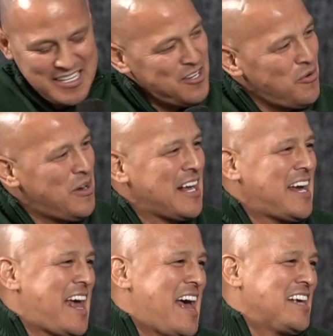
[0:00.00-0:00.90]
You know what? I got
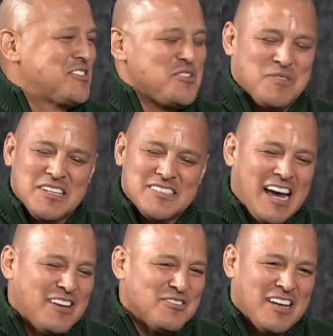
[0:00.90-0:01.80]
to ask you because I
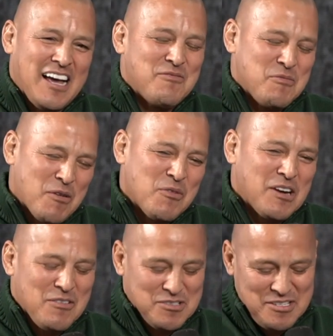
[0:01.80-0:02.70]
remember when I
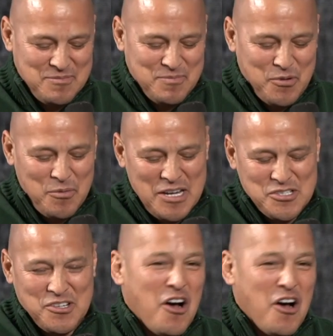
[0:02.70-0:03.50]
was a probationer,